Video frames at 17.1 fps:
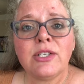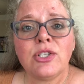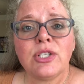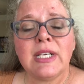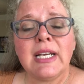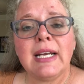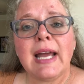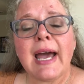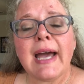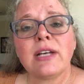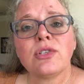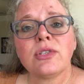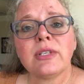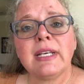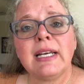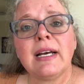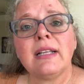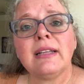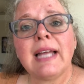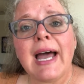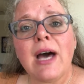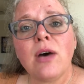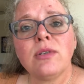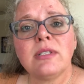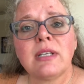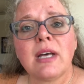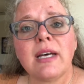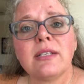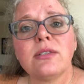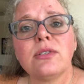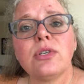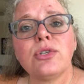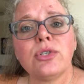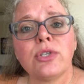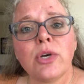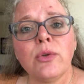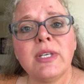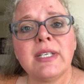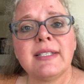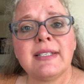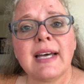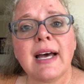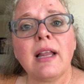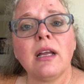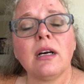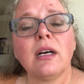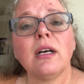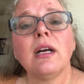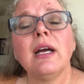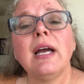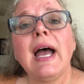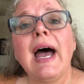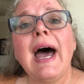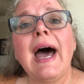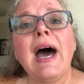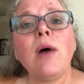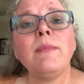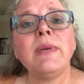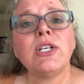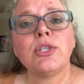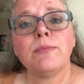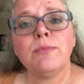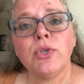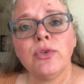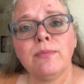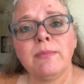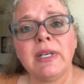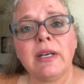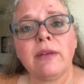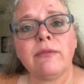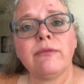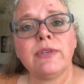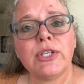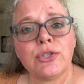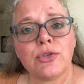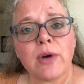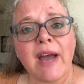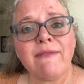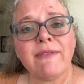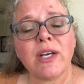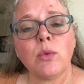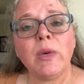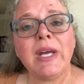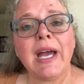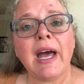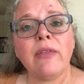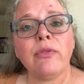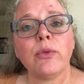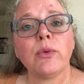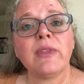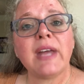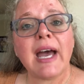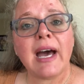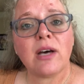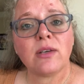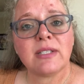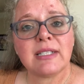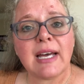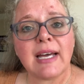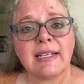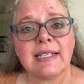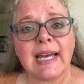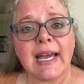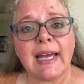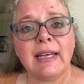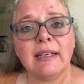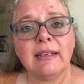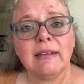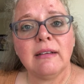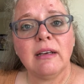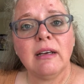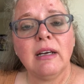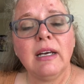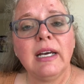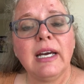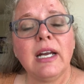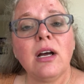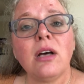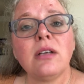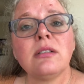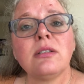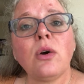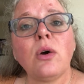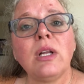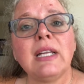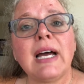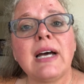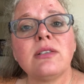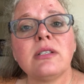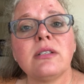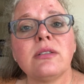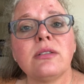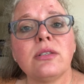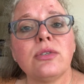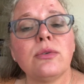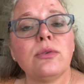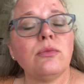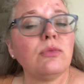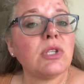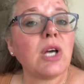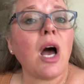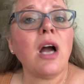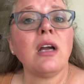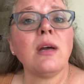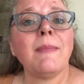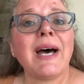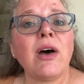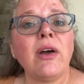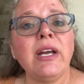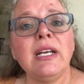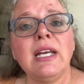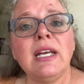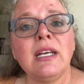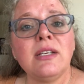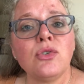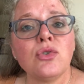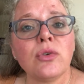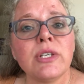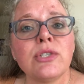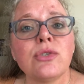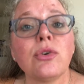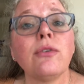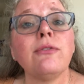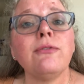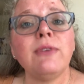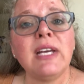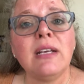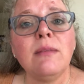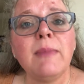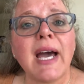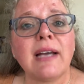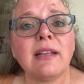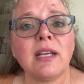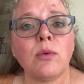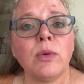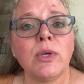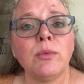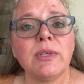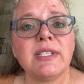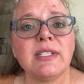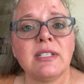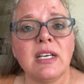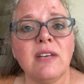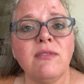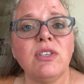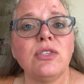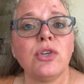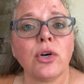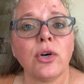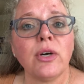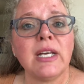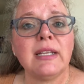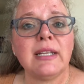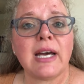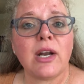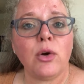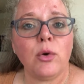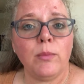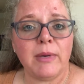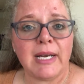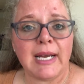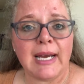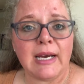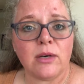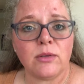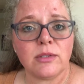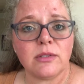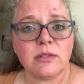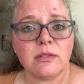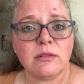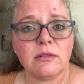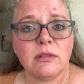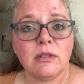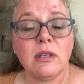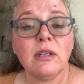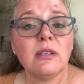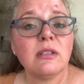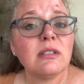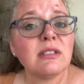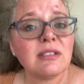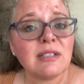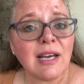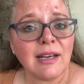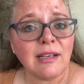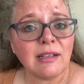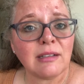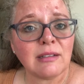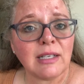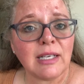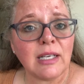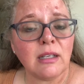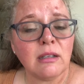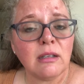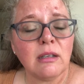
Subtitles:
sheet actually allows us to show the seller how much movement and foot traffic we had through the house that day. It also allows us to talk about any interest or feedback that we received during that open house. Secondly,